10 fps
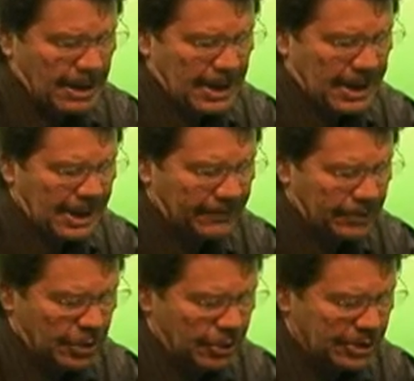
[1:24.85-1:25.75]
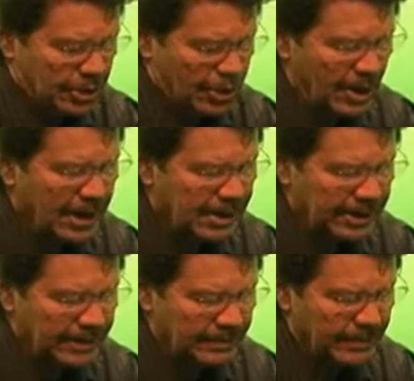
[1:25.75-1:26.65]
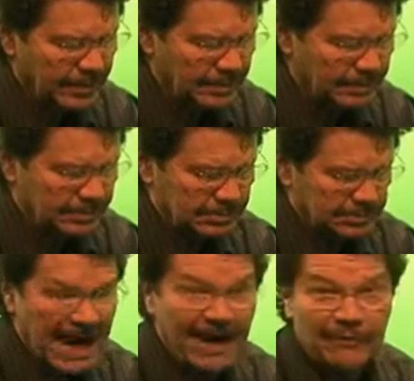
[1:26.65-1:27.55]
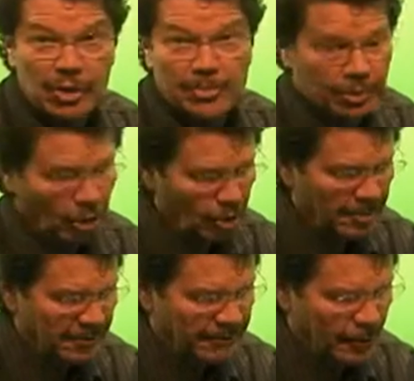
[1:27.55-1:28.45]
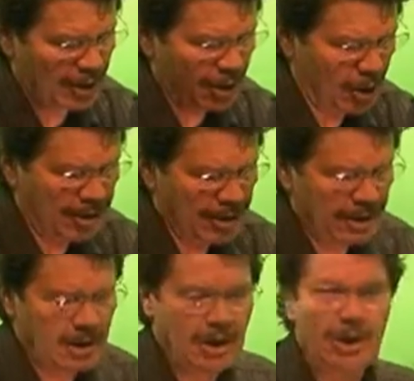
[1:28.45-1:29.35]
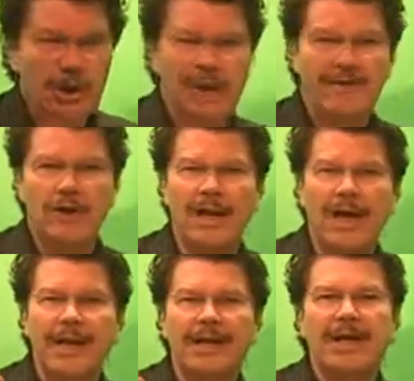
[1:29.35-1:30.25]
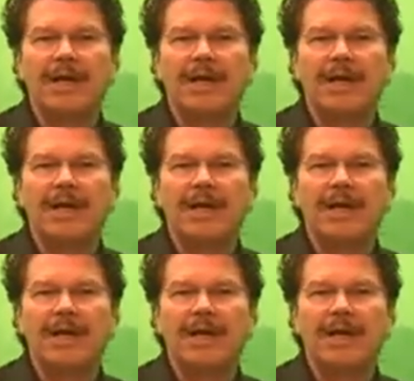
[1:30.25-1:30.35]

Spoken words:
And if you do this correctly, after you put the aluminum foil on, you have your light.